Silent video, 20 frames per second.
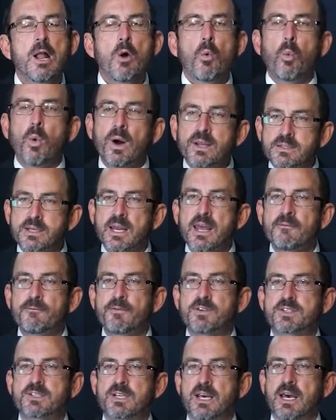What's
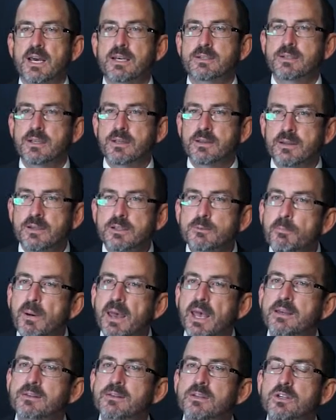emphasized in this
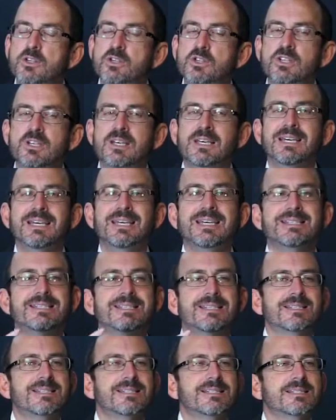passage is
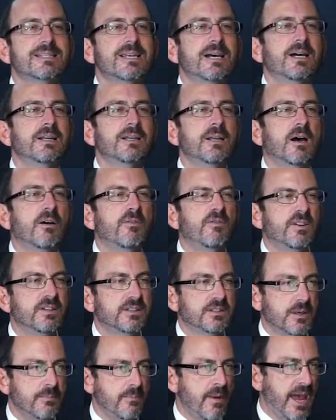the son of
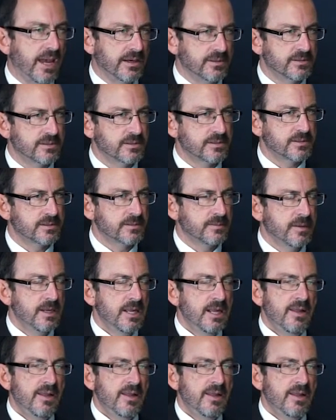Timaeus.